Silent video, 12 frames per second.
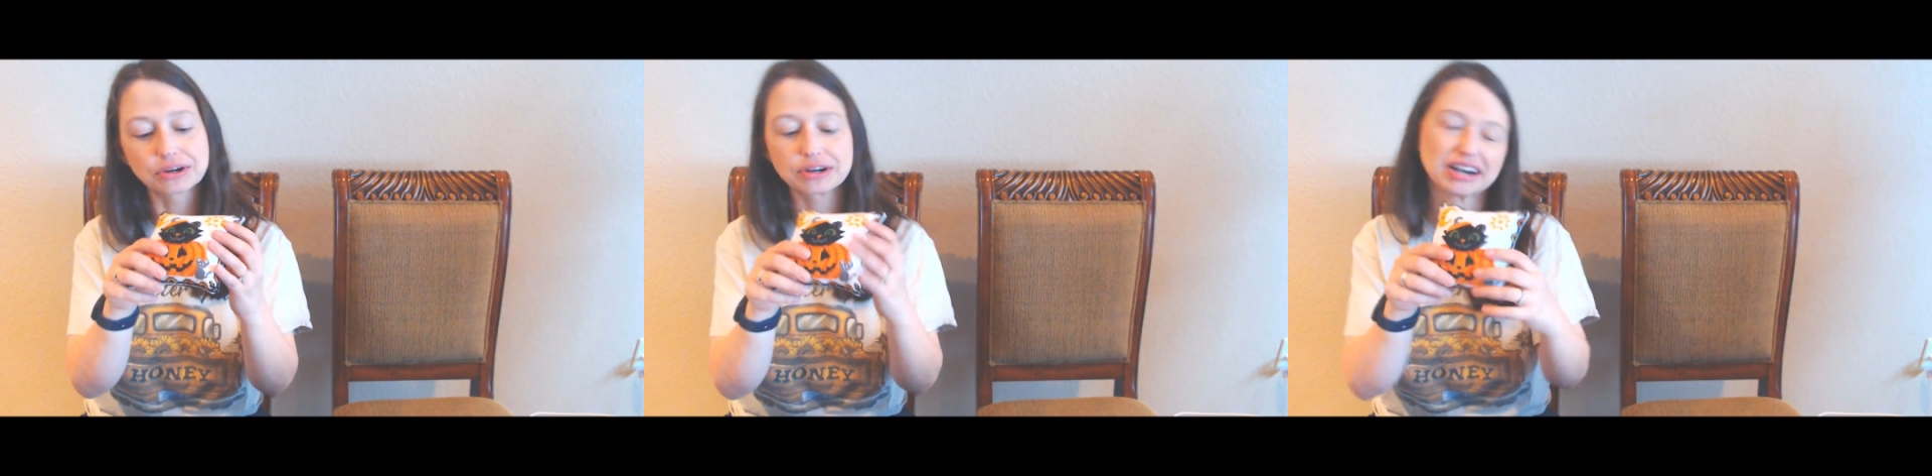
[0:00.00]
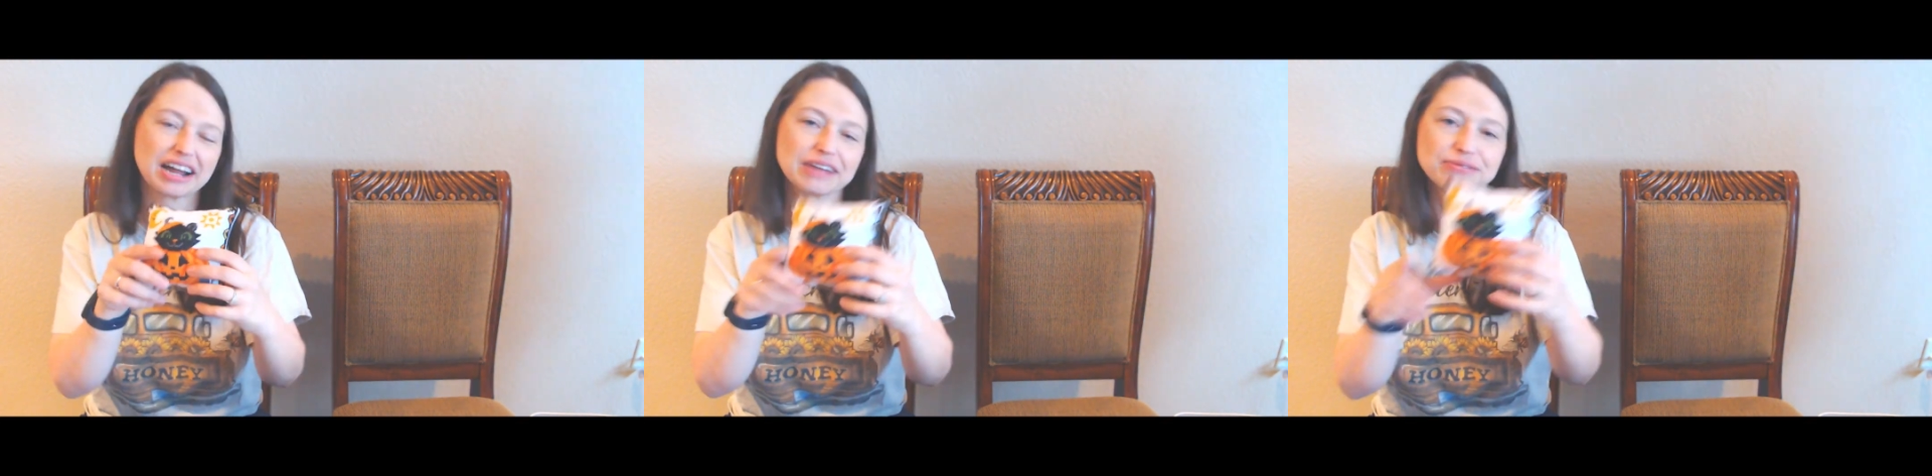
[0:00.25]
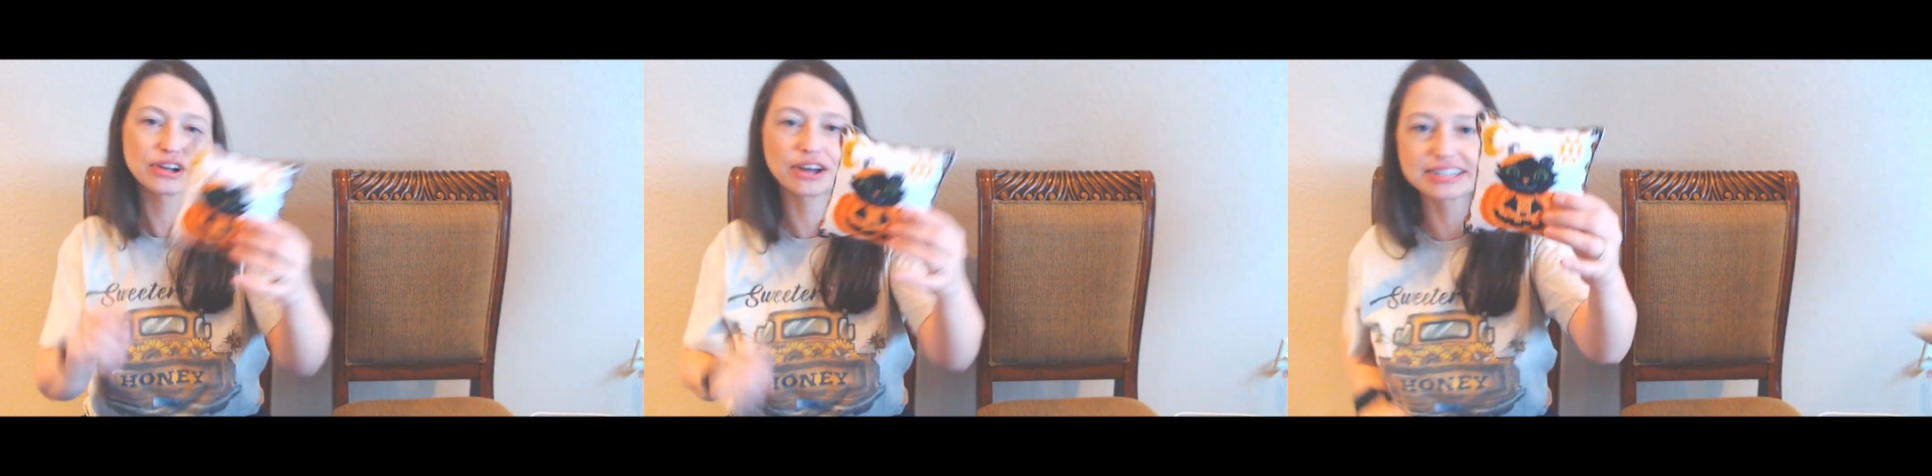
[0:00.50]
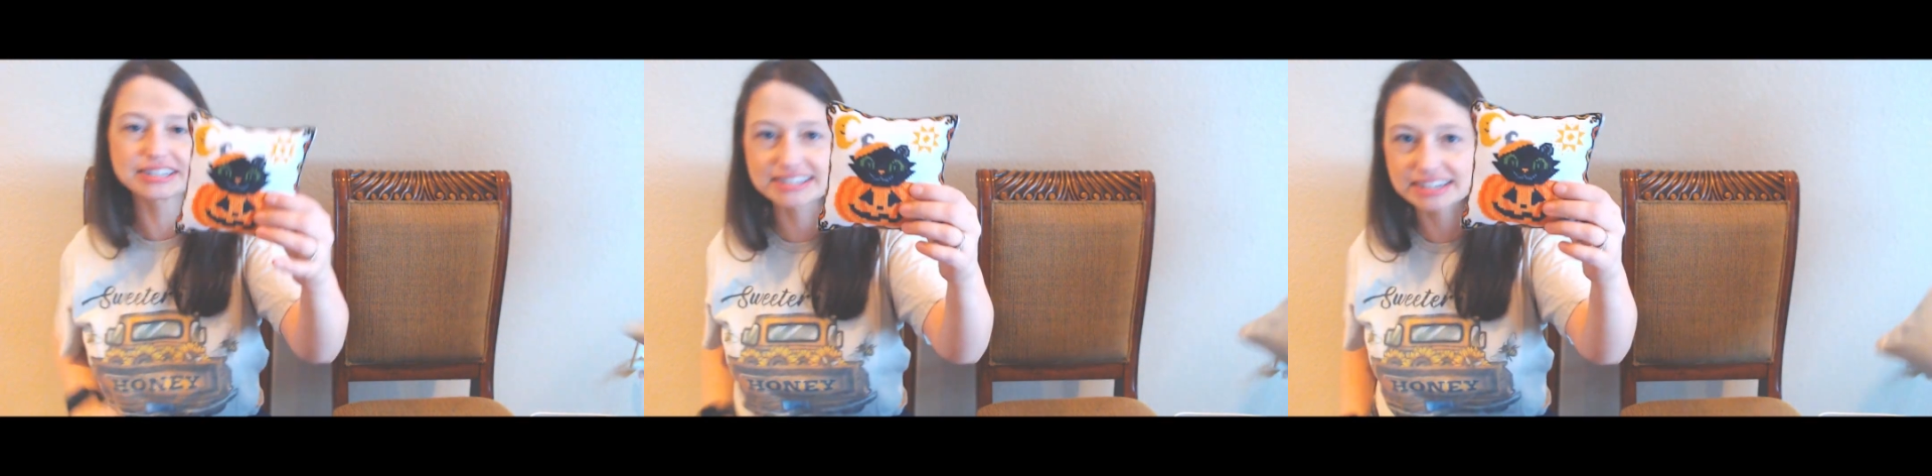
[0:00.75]
I forgot a
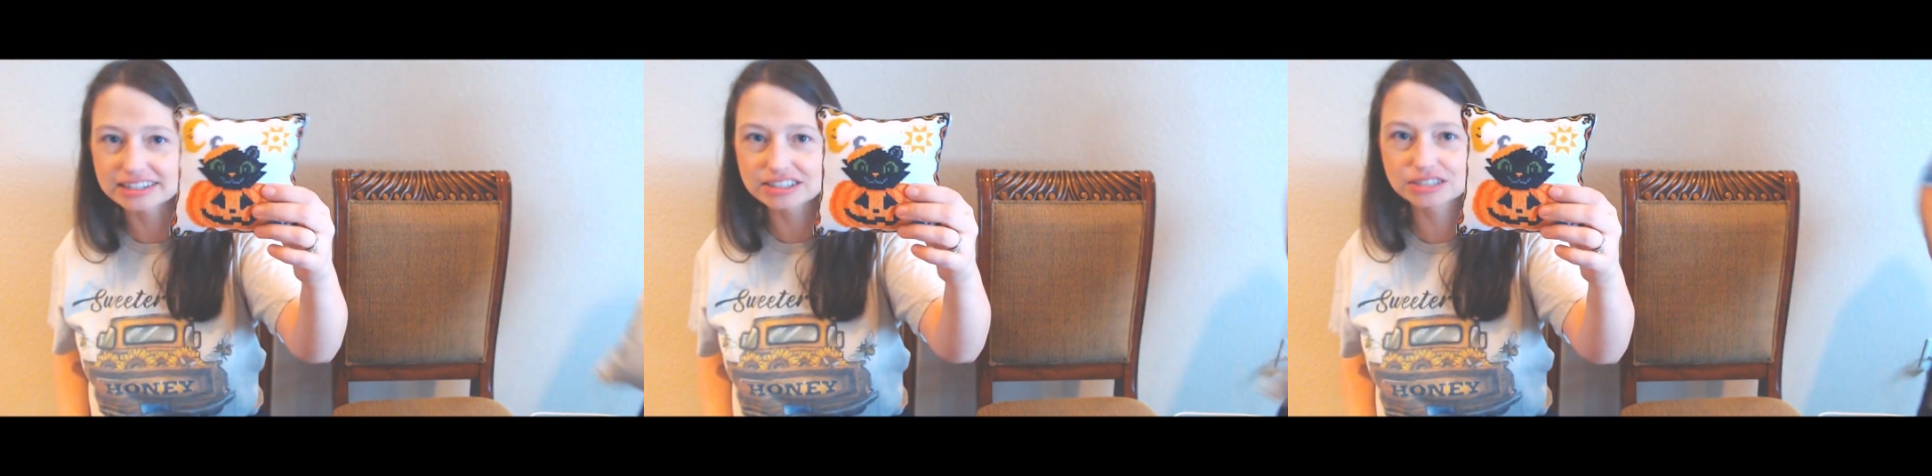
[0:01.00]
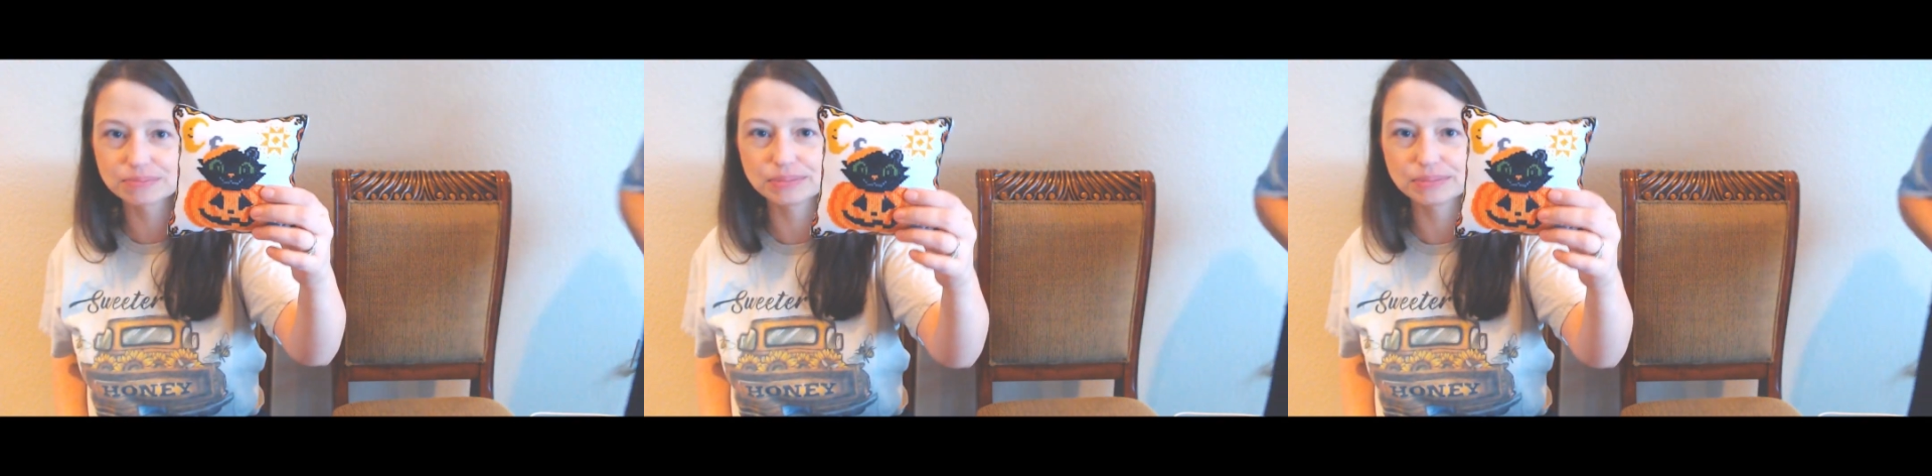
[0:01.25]
stitch, but